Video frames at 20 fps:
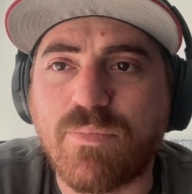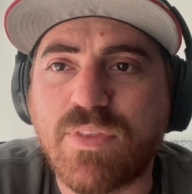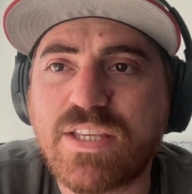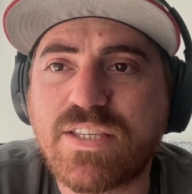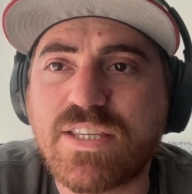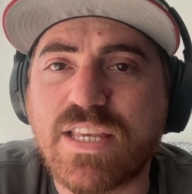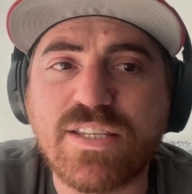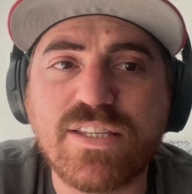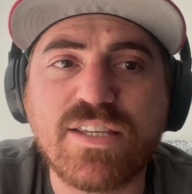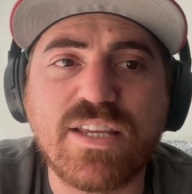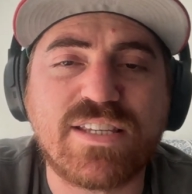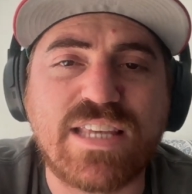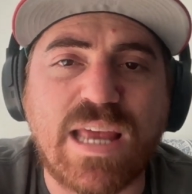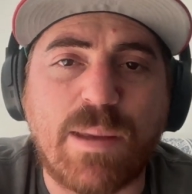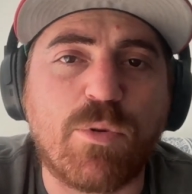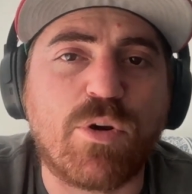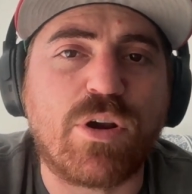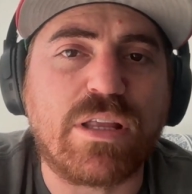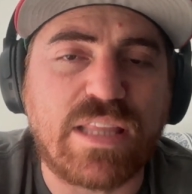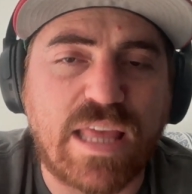This is
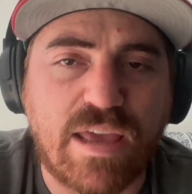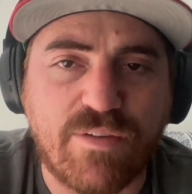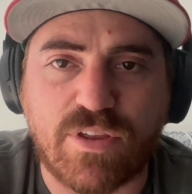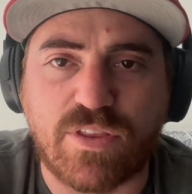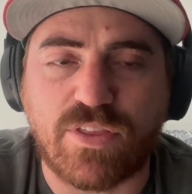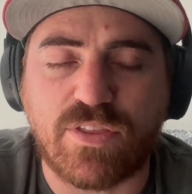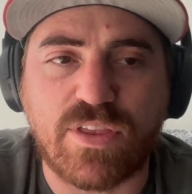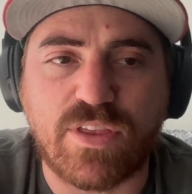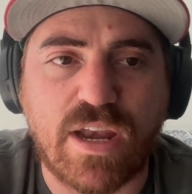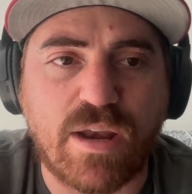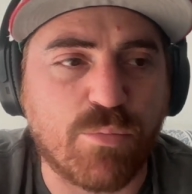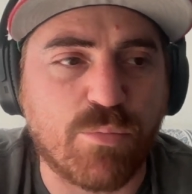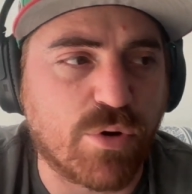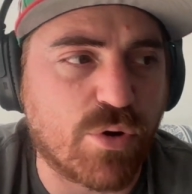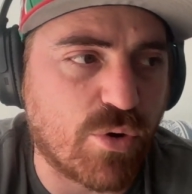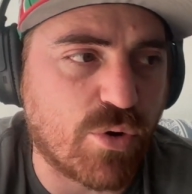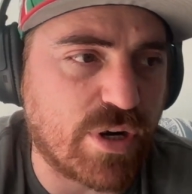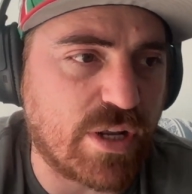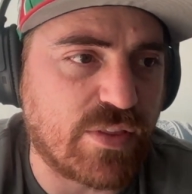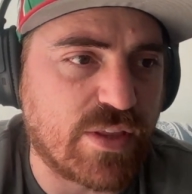December 11th that I'm
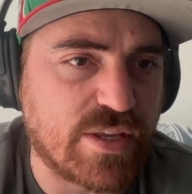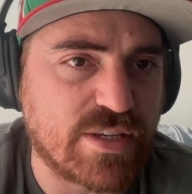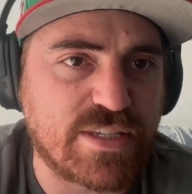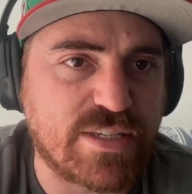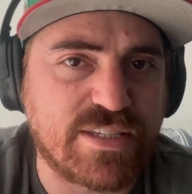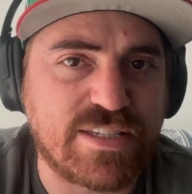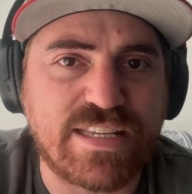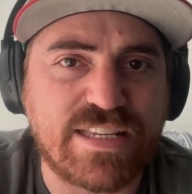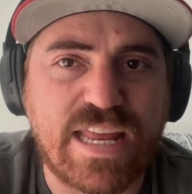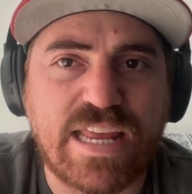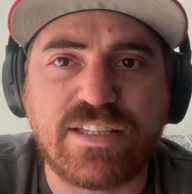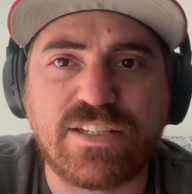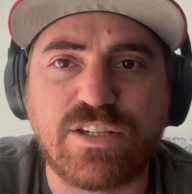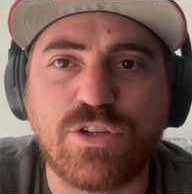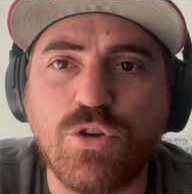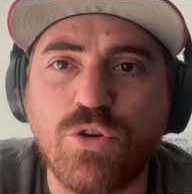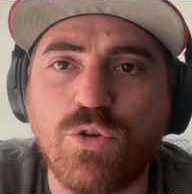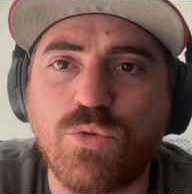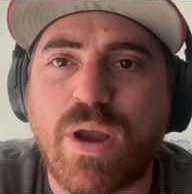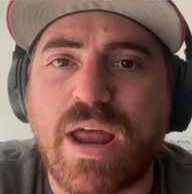recording this. This is a
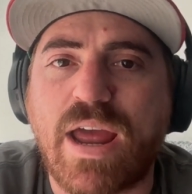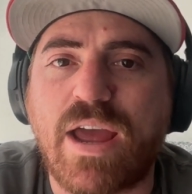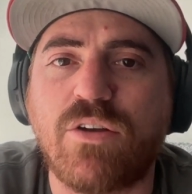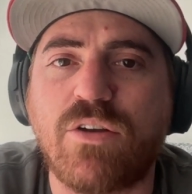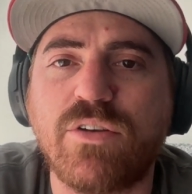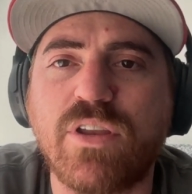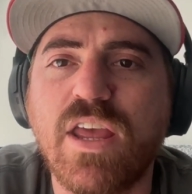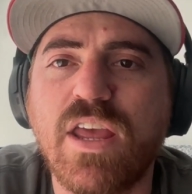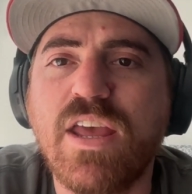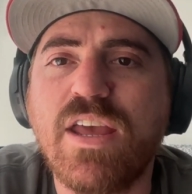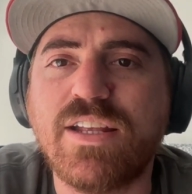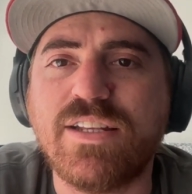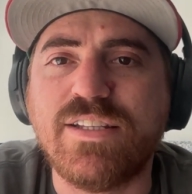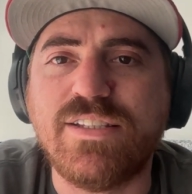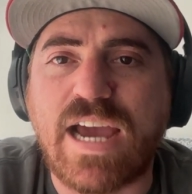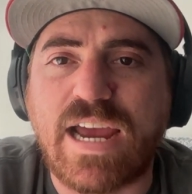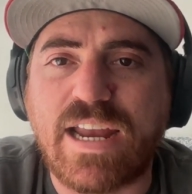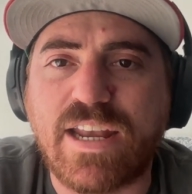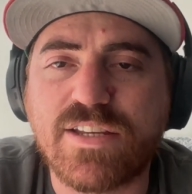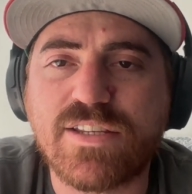2-round
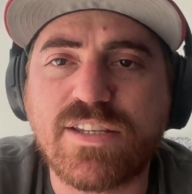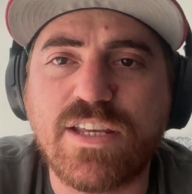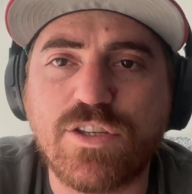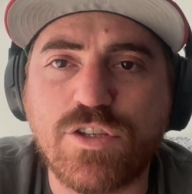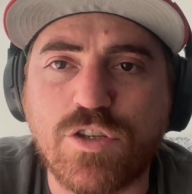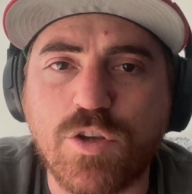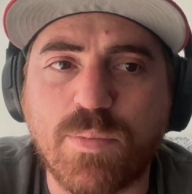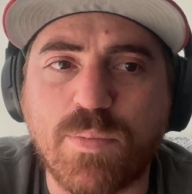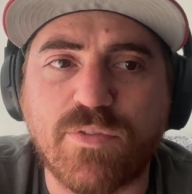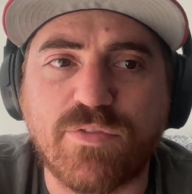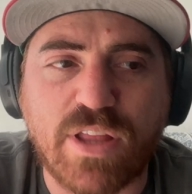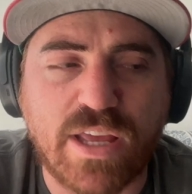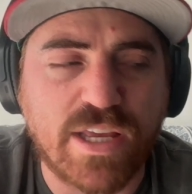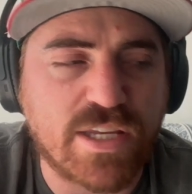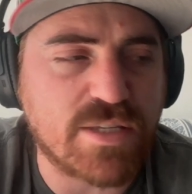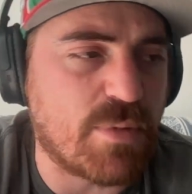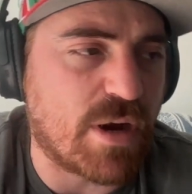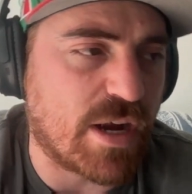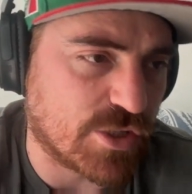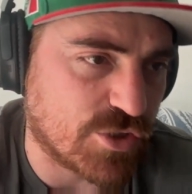Dynasty
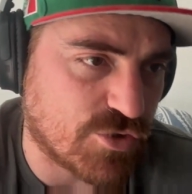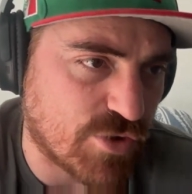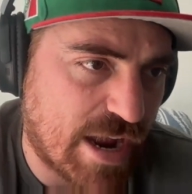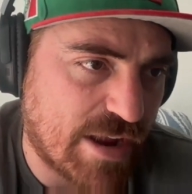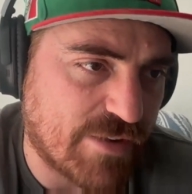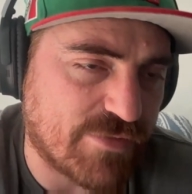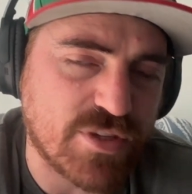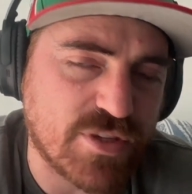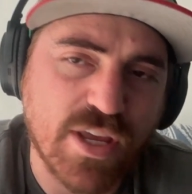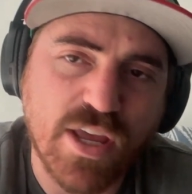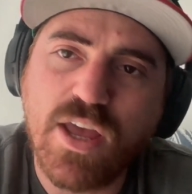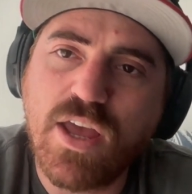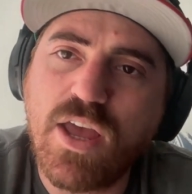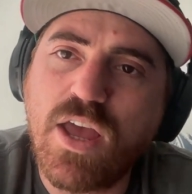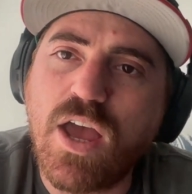Superflex mock draft.